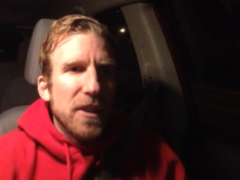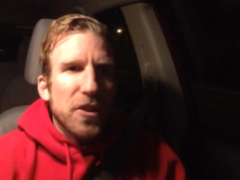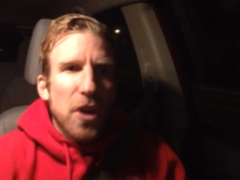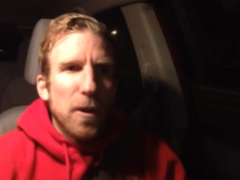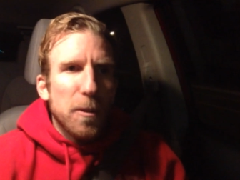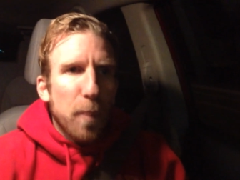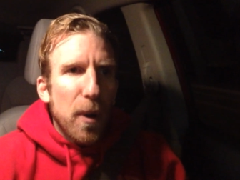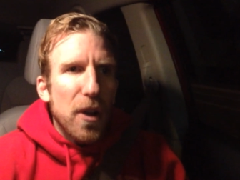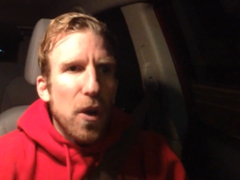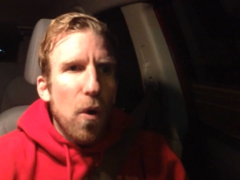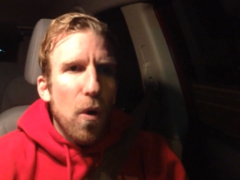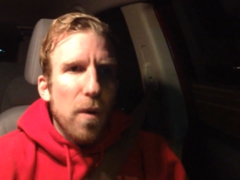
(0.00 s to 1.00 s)
So it's pretty
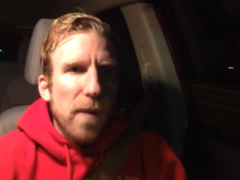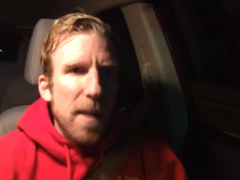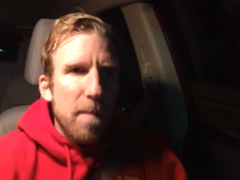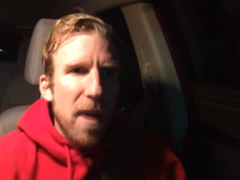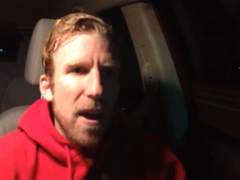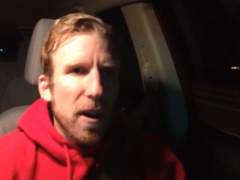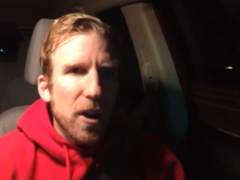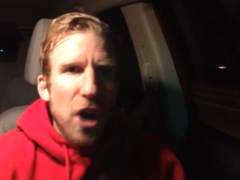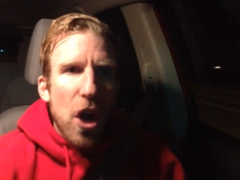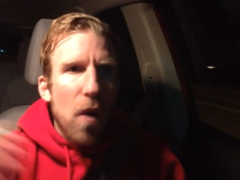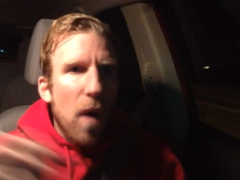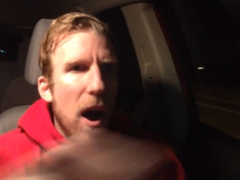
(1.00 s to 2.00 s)
cool right there, you
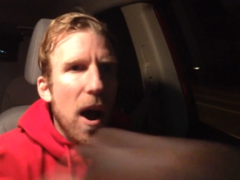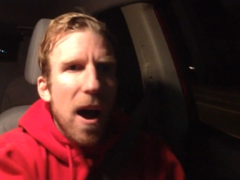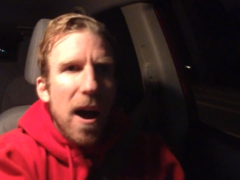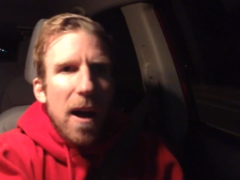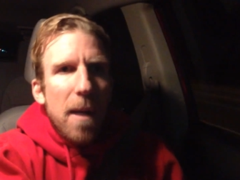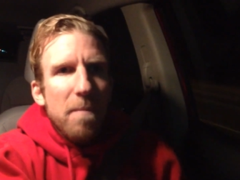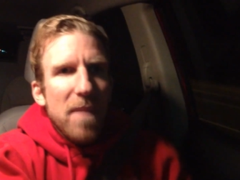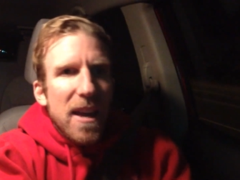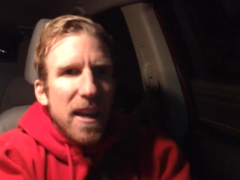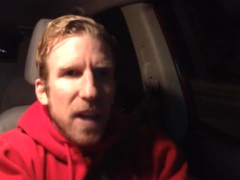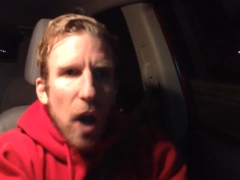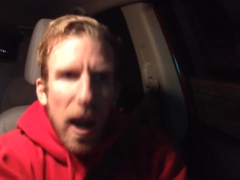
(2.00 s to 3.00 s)
know? Um,
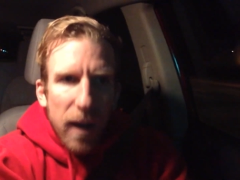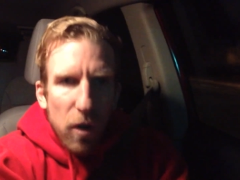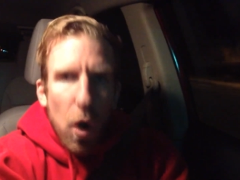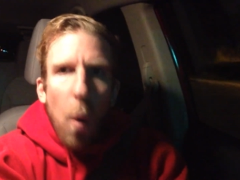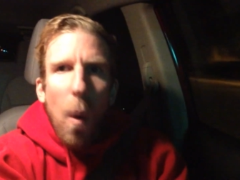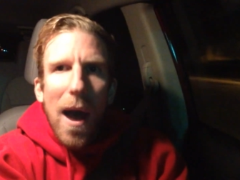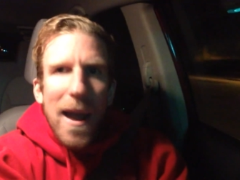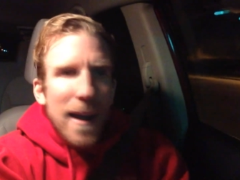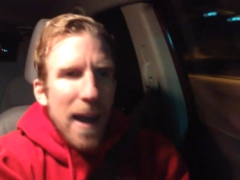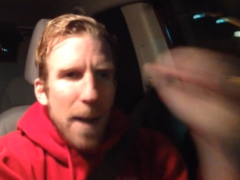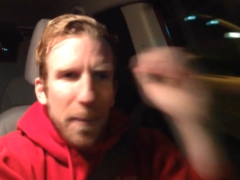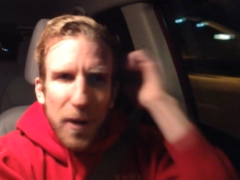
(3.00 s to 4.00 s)
kind of a quiet
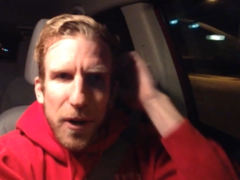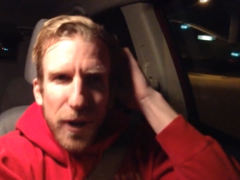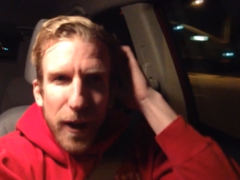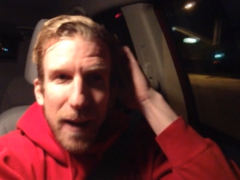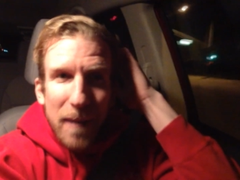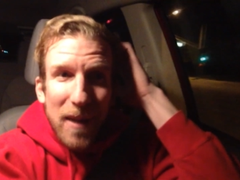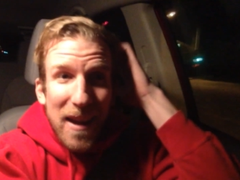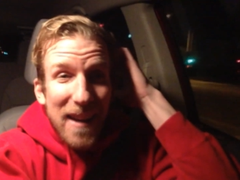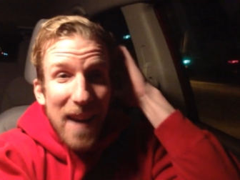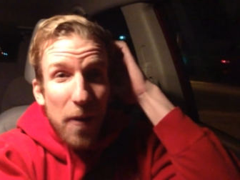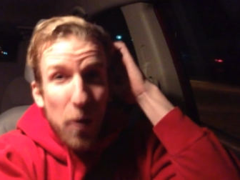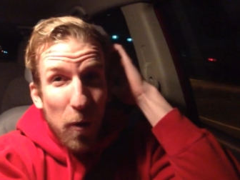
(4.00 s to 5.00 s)
neighborhood.
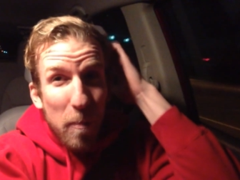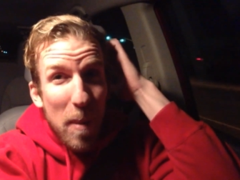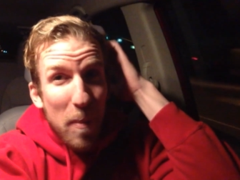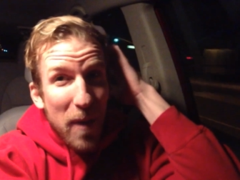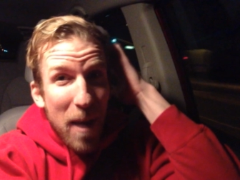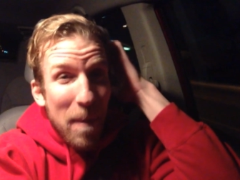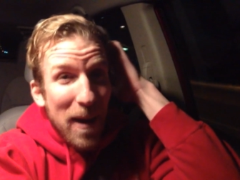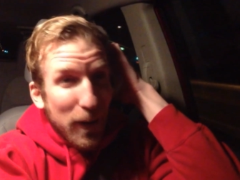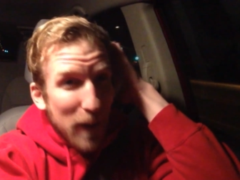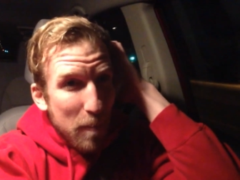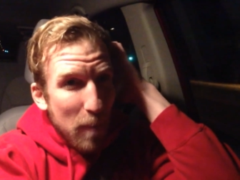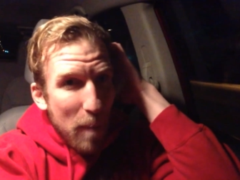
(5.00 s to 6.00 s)
Now, the only people that might
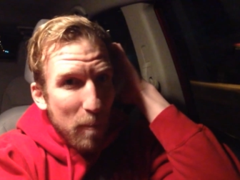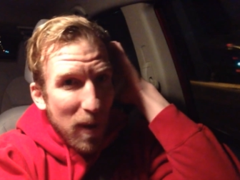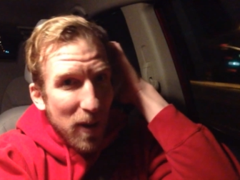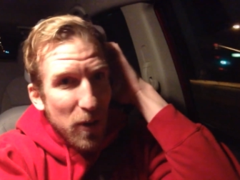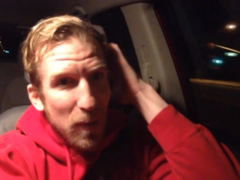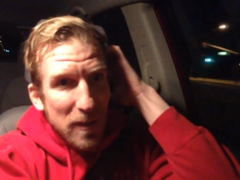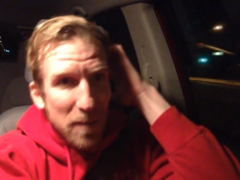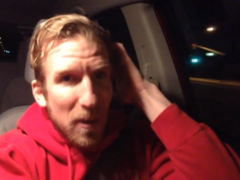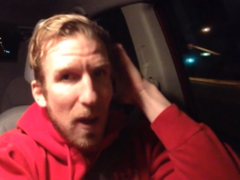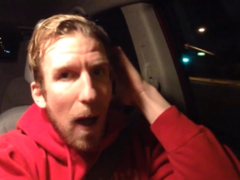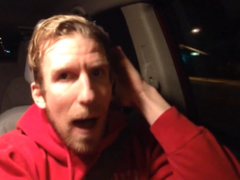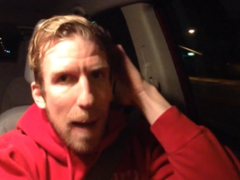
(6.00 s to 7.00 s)
creep up on you are some
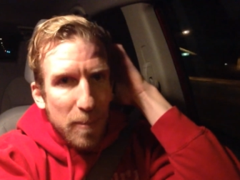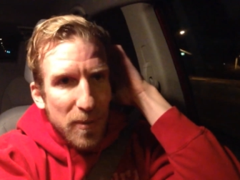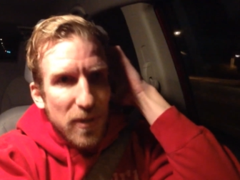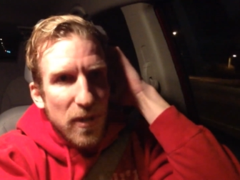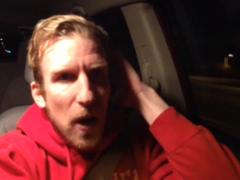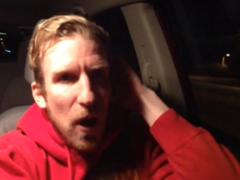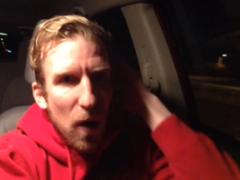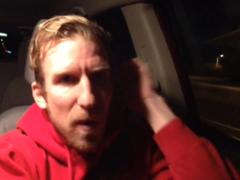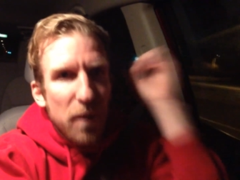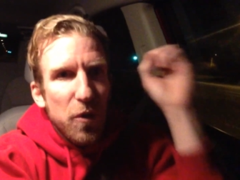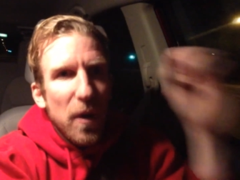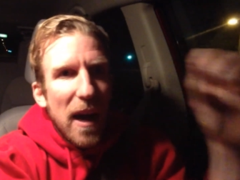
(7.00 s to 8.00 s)
cops. So,
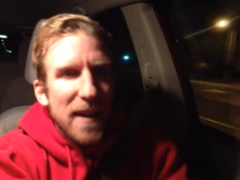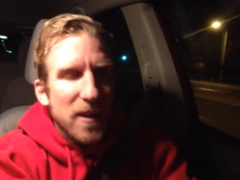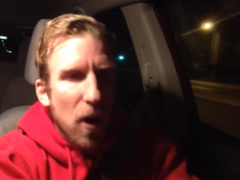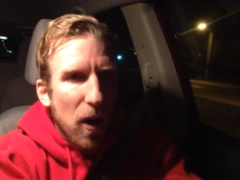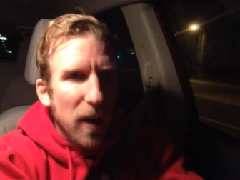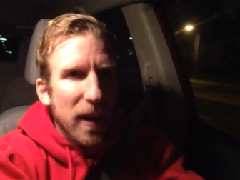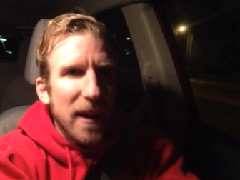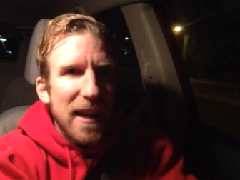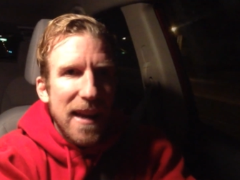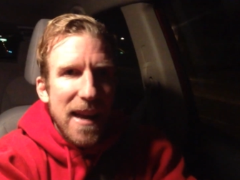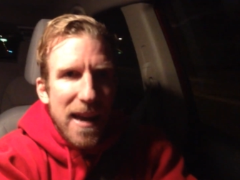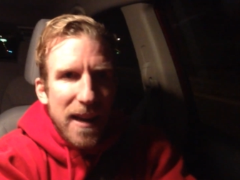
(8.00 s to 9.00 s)
if you guys are going to
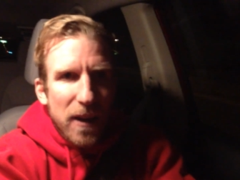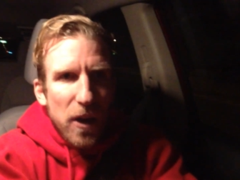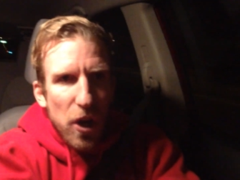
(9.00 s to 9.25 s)
hit